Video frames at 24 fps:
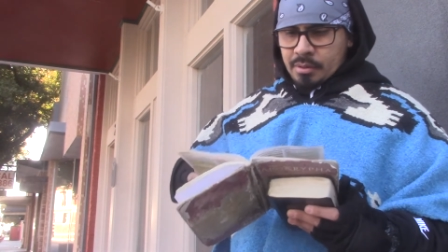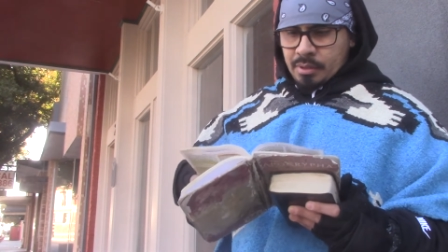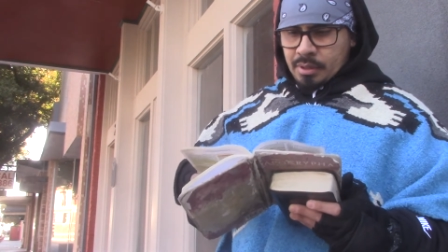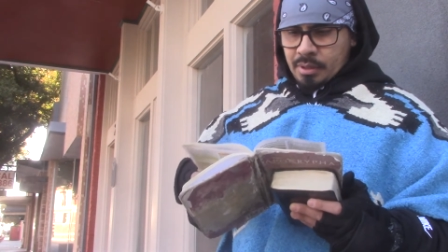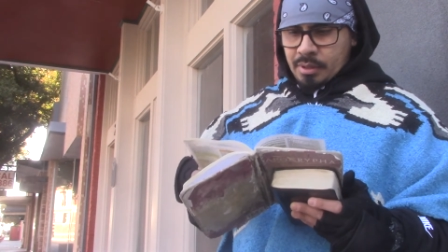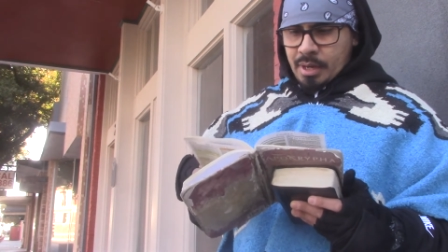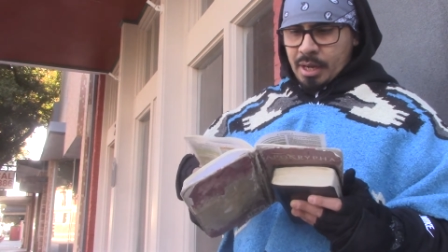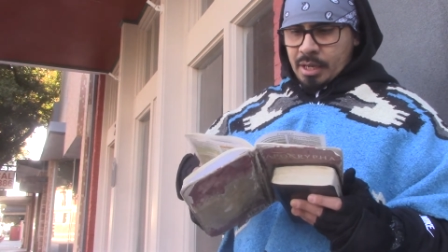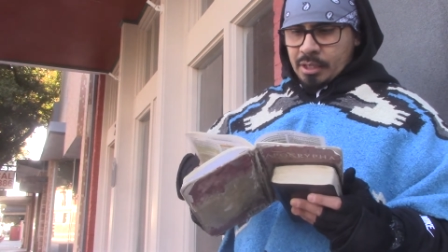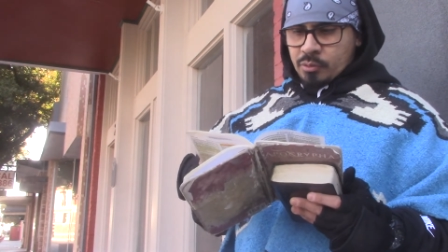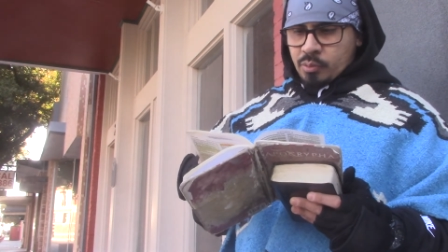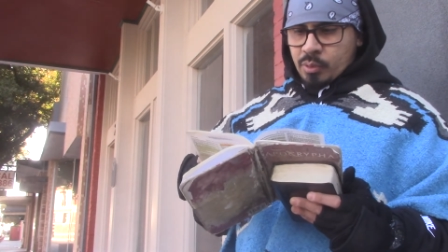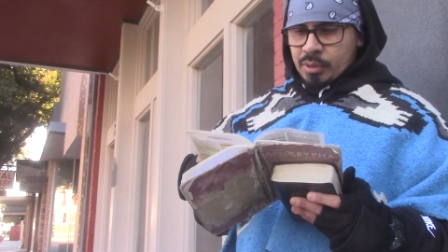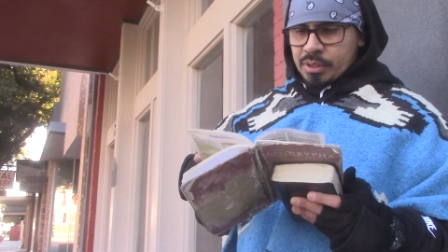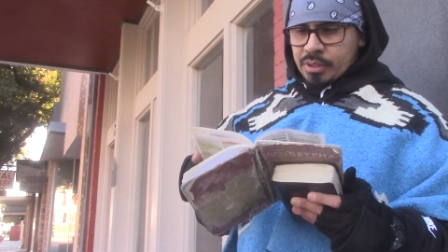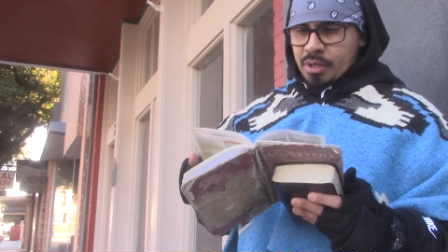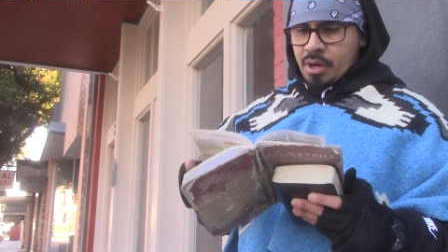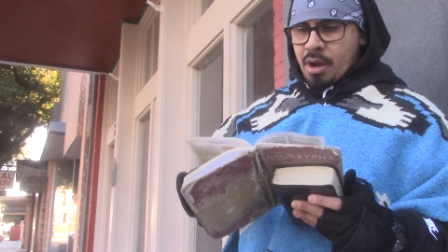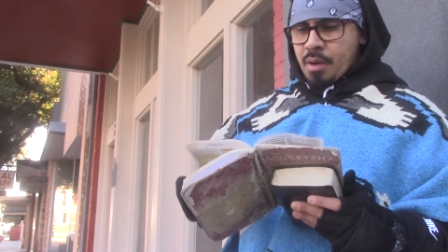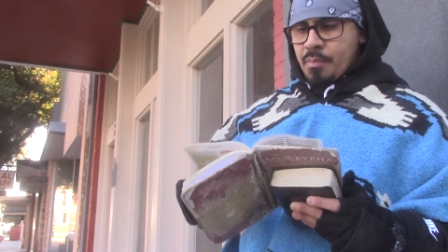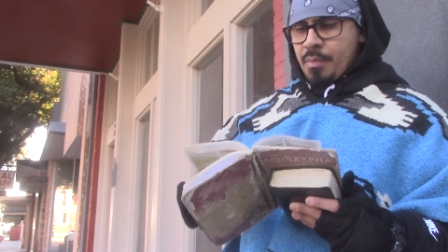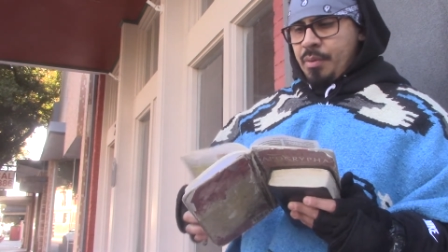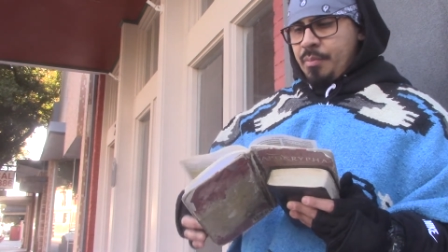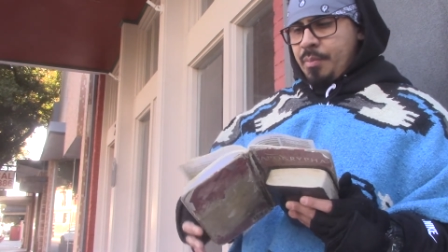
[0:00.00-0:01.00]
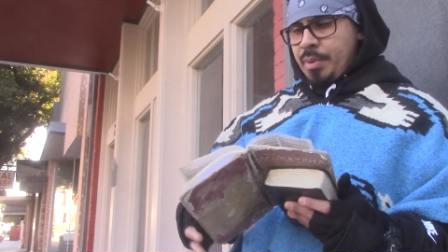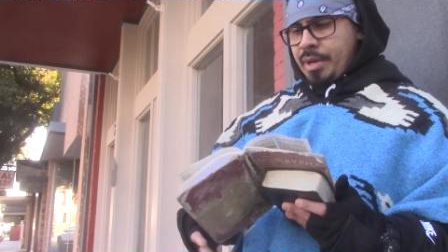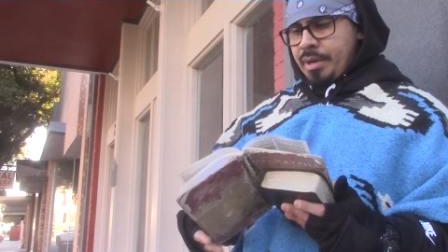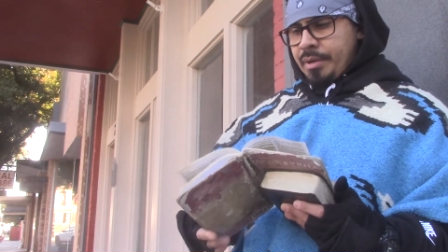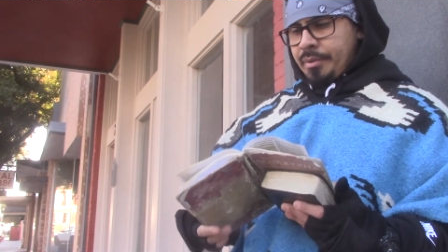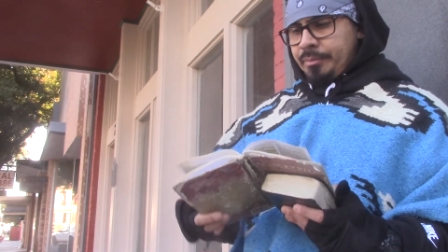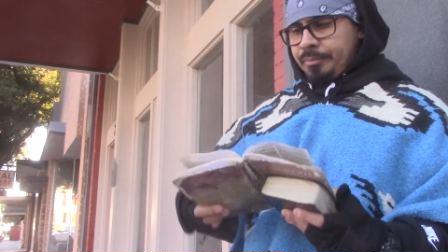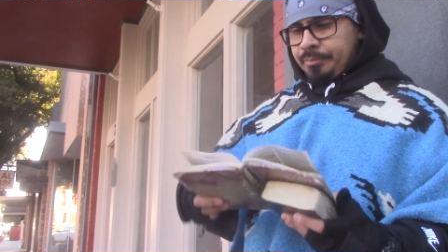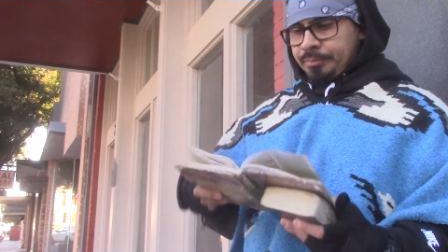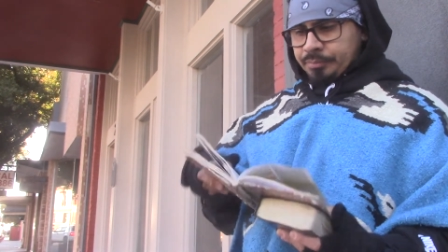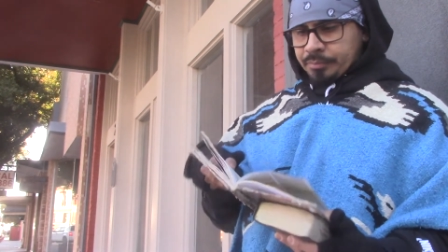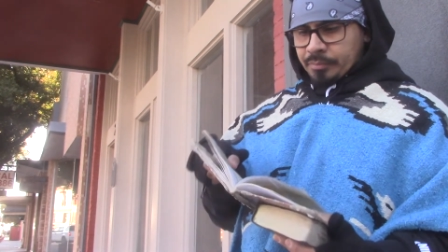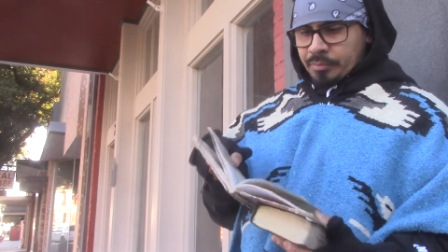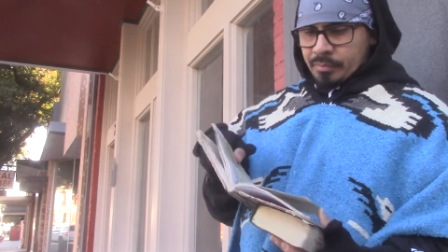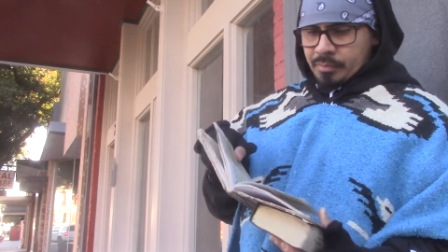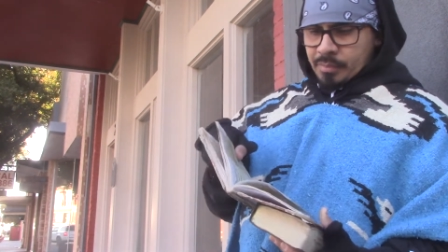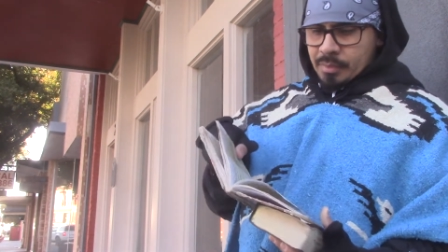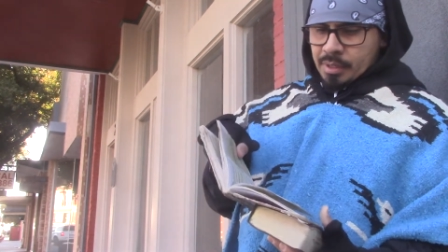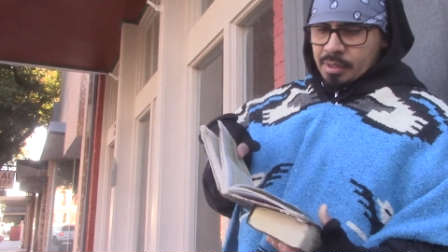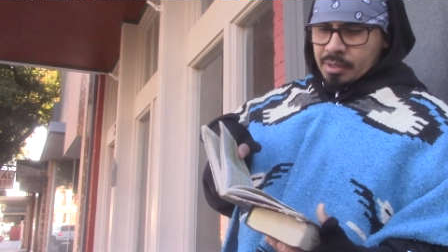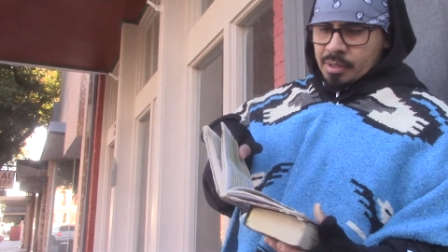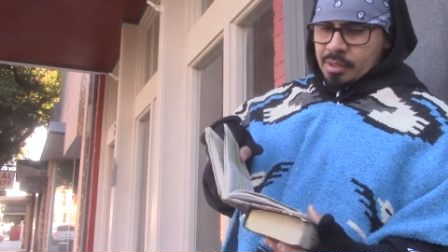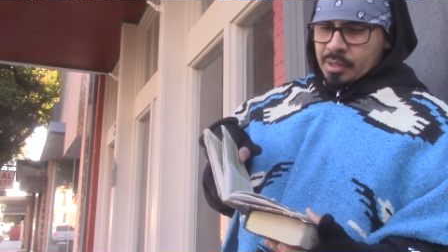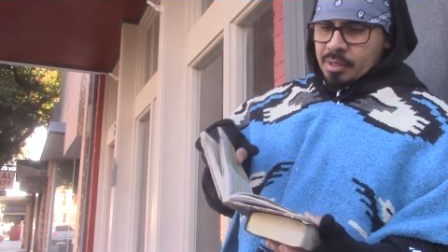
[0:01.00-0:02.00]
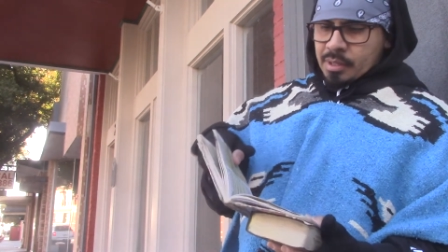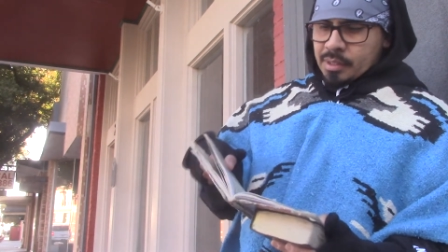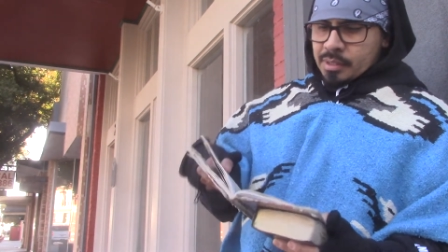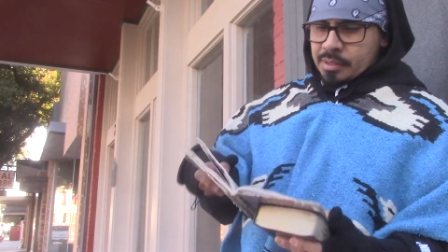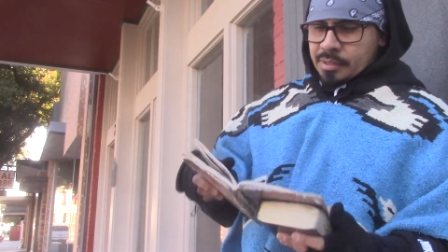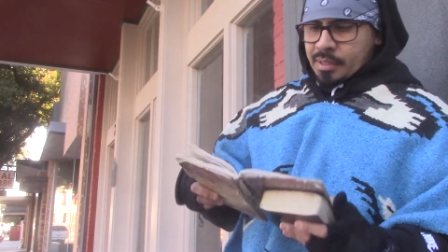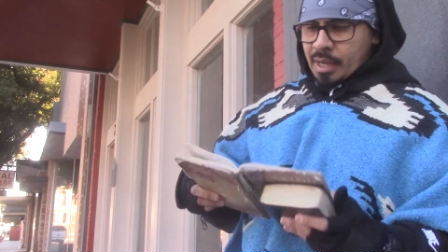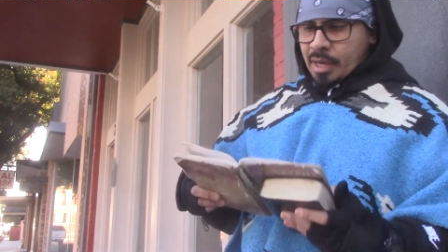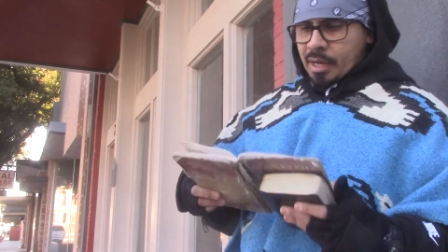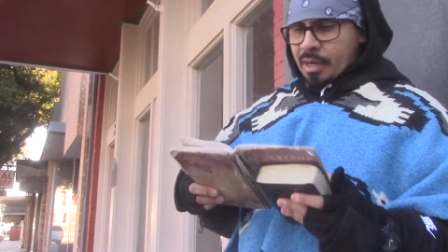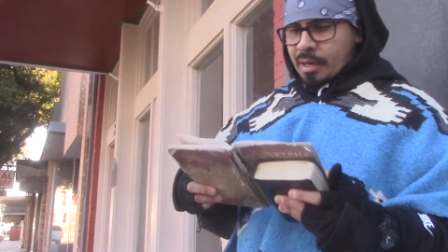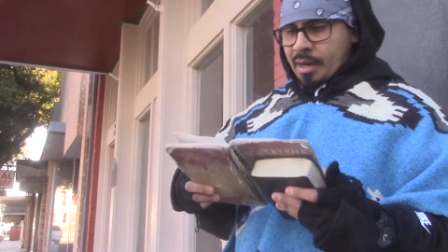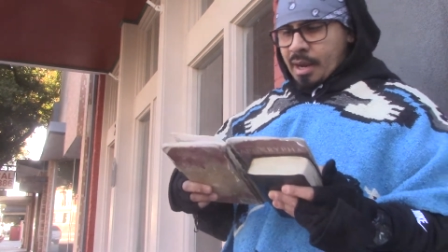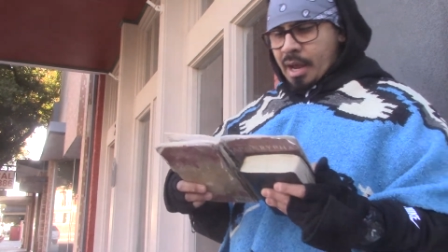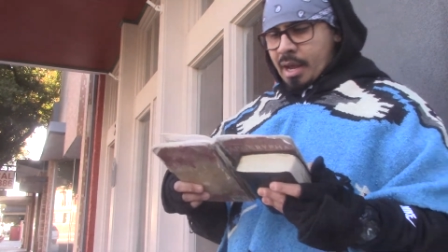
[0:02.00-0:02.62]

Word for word: And that's what's coming, man. Second